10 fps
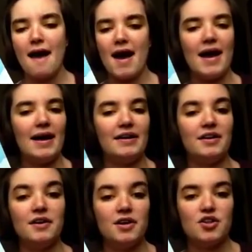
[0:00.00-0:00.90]
And
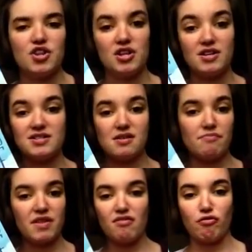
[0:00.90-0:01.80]
she does
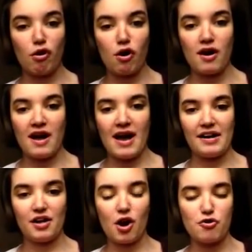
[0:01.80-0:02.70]
something wrong
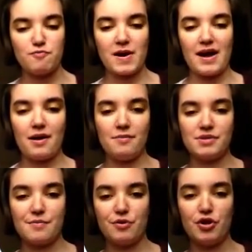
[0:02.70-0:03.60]
and a code black
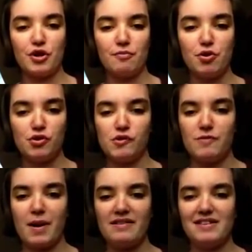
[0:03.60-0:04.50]
comes up on her computer,
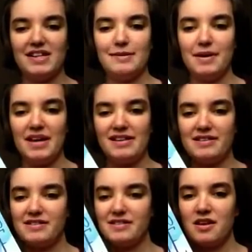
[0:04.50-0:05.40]
which basically
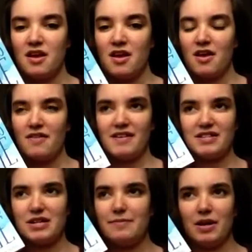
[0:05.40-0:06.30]
means there's
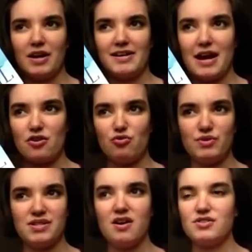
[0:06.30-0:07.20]
going to be like a natural
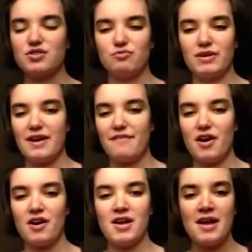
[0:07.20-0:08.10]
disaster or
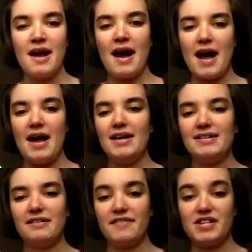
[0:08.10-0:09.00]
whatever.
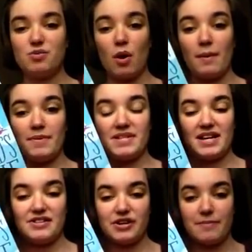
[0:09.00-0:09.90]
And this one in
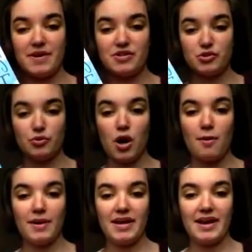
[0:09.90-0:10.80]
particular is going to be a
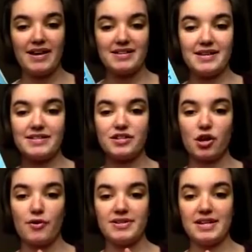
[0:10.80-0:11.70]
tsunami, and it says to
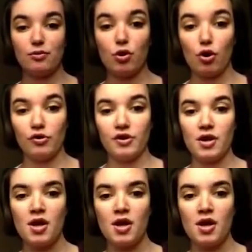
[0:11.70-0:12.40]
go and tell God.